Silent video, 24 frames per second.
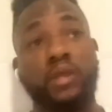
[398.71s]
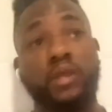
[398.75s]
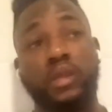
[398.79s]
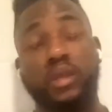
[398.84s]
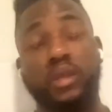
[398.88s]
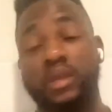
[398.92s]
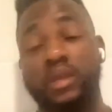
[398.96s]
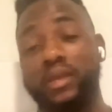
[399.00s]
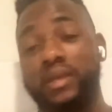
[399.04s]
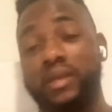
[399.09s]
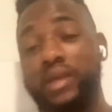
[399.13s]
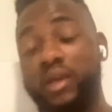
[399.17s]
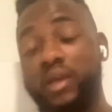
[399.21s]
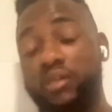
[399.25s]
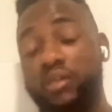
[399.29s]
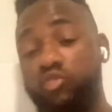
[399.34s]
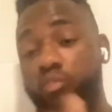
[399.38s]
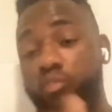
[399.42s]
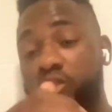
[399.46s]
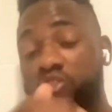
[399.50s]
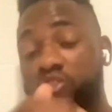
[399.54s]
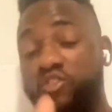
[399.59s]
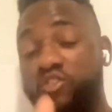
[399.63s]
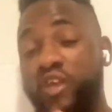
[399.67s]
He
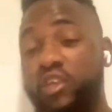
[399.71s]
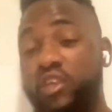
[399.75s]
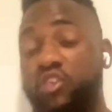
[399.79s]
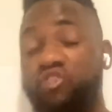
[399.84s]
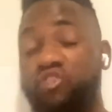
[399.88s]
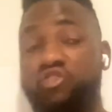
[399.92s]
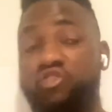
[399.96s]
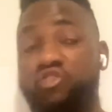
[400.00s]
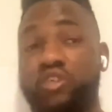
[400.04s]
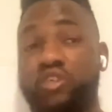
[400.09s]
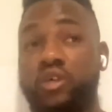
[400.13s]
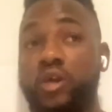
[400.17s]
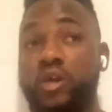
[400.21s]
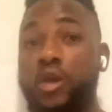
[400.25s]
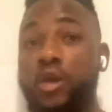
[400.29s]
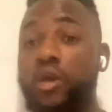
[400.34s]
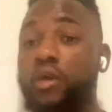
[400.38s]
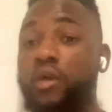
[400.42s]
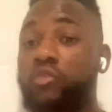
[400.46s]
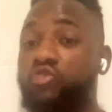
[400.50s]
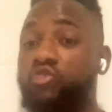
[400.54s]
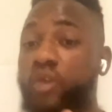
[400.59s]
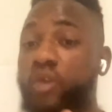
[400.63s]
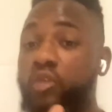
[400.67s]
get too much energy,
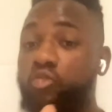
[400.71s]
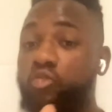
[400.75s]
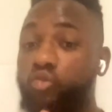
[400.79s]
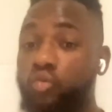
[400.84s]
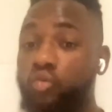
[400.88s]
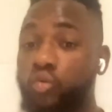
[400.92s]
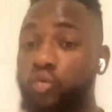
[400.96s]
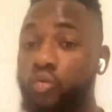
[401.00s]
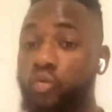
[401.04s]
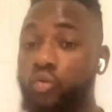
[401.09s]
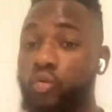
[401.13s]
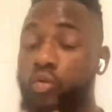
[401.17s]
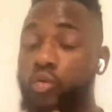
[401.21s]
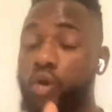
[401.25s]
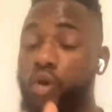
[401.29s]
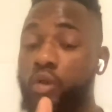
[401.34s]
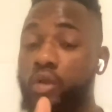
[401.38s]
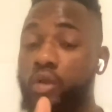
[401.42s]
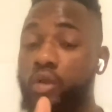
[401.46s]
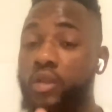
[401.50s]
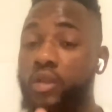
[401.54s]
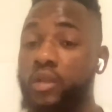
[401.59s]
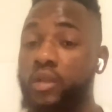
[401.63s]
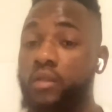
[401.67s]
try to
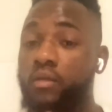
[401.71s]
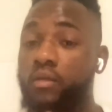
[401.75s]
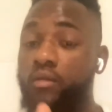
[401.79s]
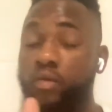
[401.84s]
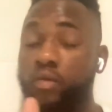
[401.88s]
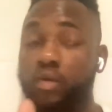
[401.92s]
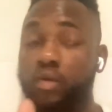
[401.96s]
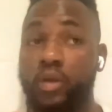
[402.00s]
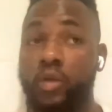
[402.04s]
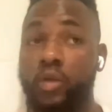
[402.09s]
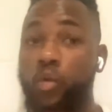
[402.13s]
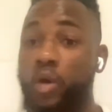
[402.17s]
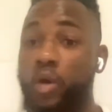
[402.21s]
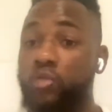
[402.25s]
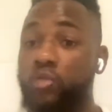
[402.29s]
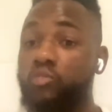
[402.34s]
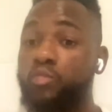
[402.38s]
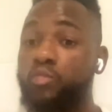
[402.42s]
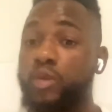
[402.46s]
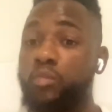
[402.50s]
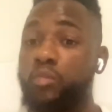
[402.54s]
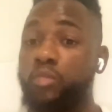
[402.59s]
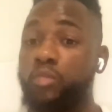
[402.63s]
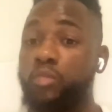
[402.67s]
knock in, knock you
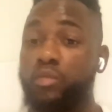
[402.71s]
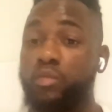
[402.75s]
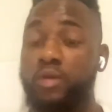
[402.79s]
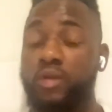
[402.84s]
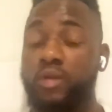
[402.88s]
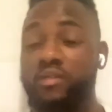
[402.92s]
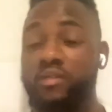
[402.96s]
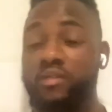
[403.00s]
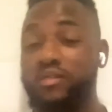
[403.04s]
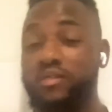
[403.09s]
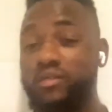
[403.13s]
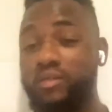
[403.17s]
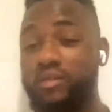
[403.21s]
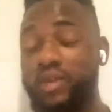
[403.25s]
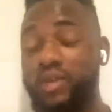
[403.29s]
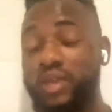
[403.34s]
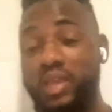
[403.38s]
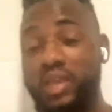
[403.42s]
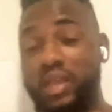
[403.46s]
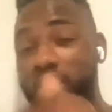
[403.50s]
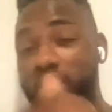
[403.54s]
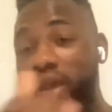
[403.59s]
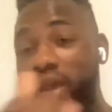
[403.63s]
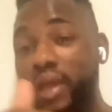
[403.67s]
out people, but
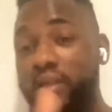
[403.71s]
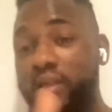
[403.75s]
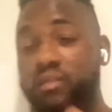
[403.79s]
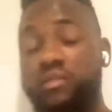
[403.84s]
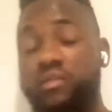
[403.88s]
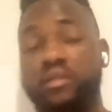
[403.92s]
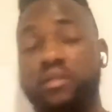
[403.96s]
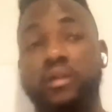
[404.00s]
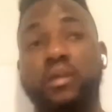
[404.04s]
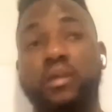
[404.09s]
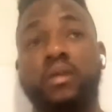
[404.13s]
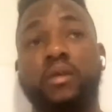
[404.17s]
he can't.